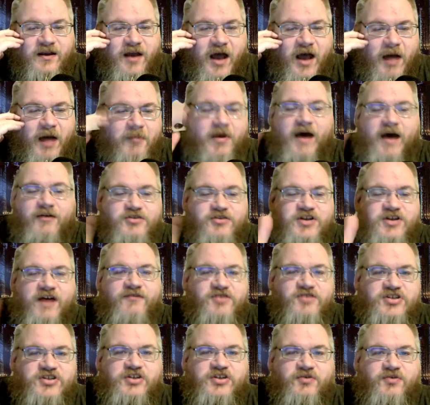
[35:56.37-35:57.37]
um, i was
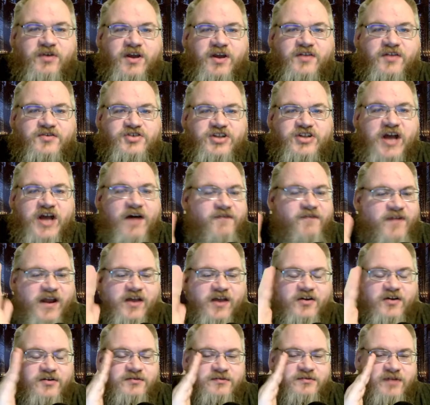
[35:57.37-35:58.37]
obviously doing other stuff and
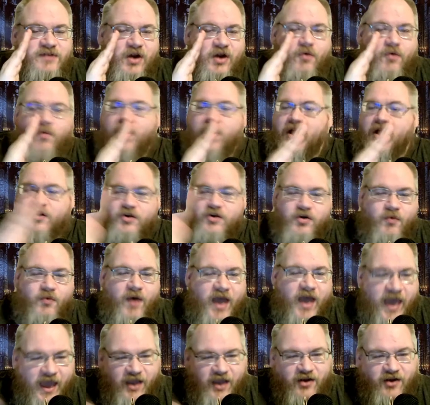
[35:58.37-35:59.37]
i couldn't you know wander
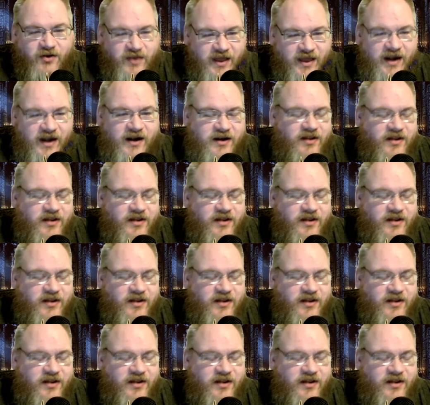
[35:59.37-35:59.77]
away or get on